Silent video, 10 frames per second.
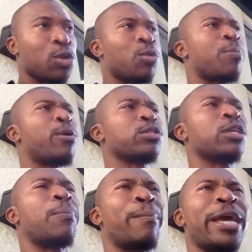We're supposed
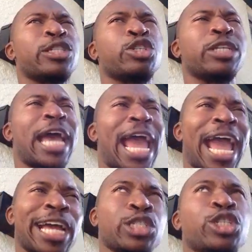to measure the
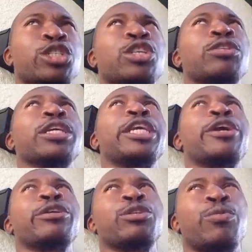actions of the
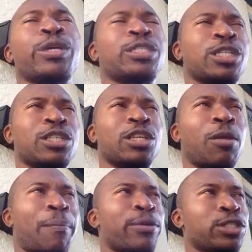characteristics of
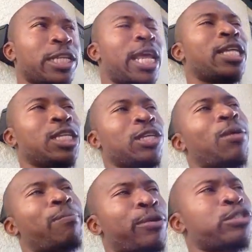the personality of
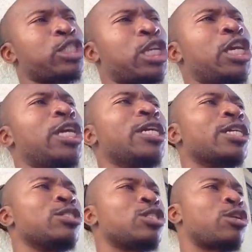the person
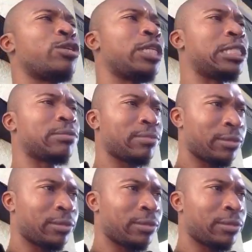concerning